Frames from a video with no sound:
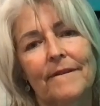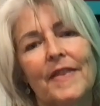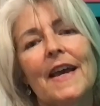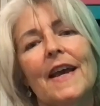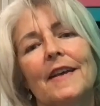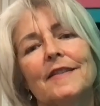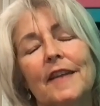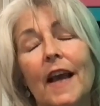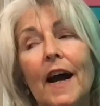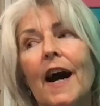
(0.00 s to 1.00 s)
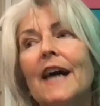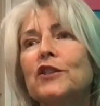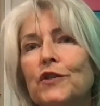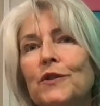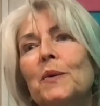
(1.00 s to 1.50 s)
Thanks. Yeah, I
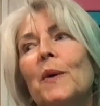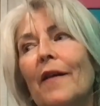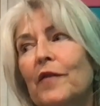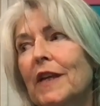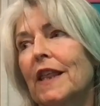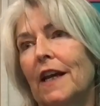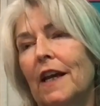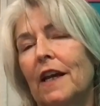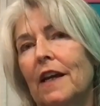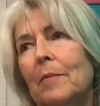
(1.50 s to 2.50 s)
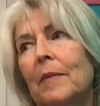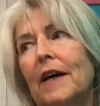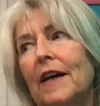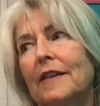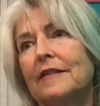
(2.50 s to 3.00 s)
do everything
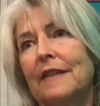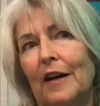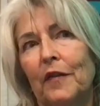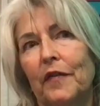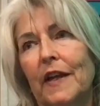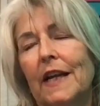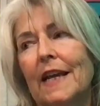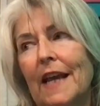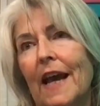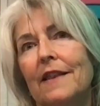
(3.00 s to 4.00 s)
myself that I can.